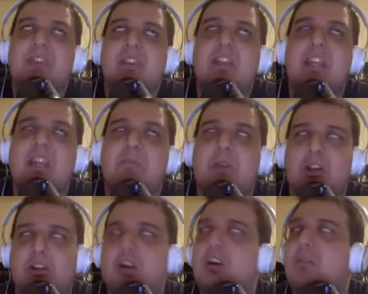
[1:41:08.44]
they keep
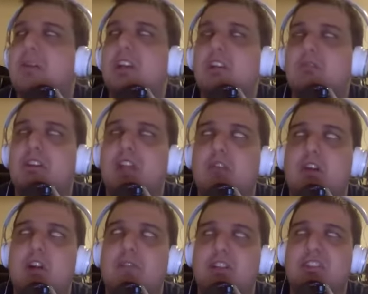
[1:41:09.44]
arguing. Oh, but he would. They went
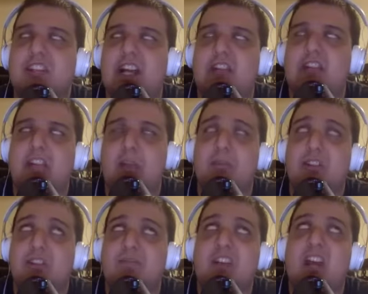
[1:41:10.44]
over the salary cap. It's
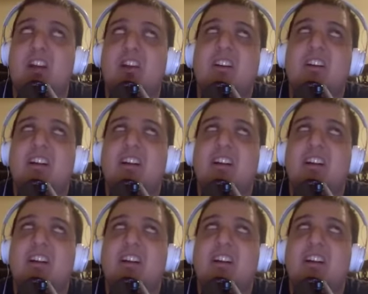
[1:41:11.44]
unfair.